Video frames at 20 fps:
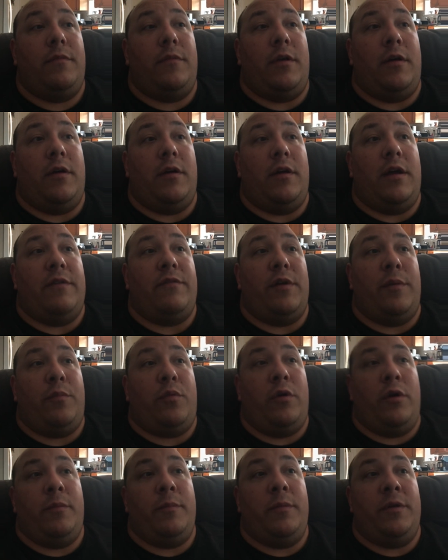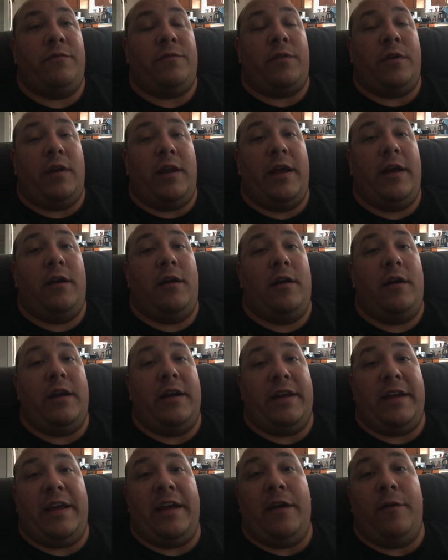I have an appointment for later, and
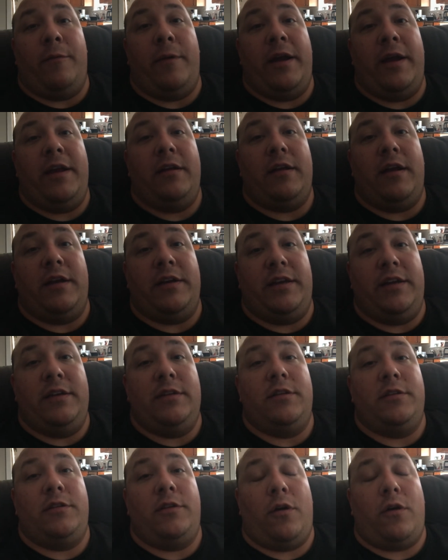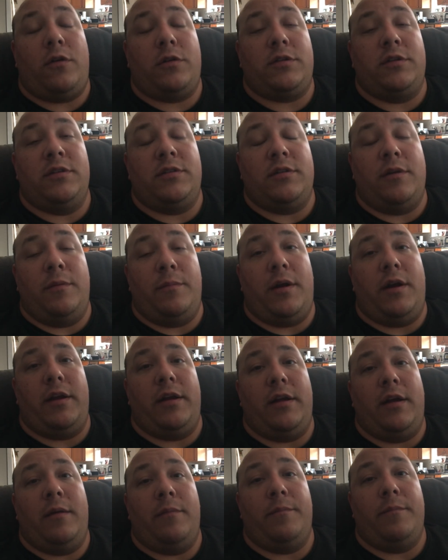I can't wait. I need to talk to somebody.
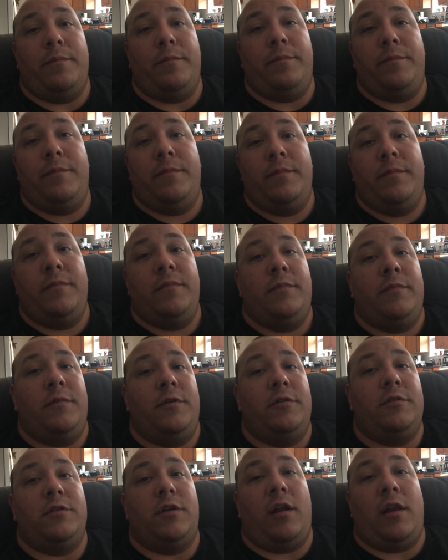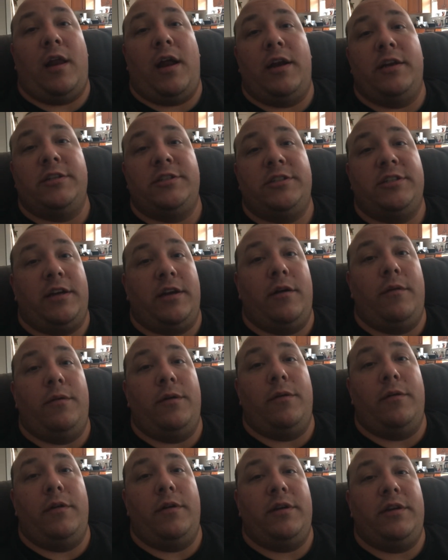There's a lot of shit going
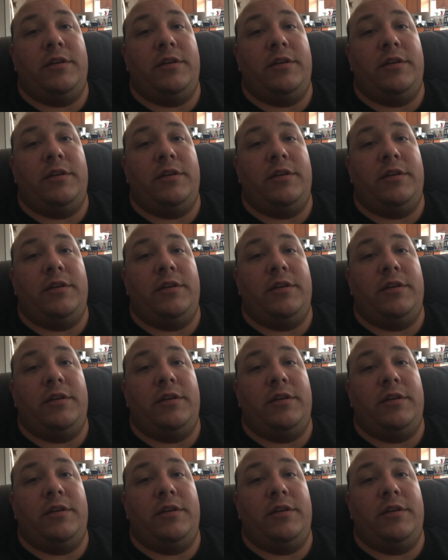on."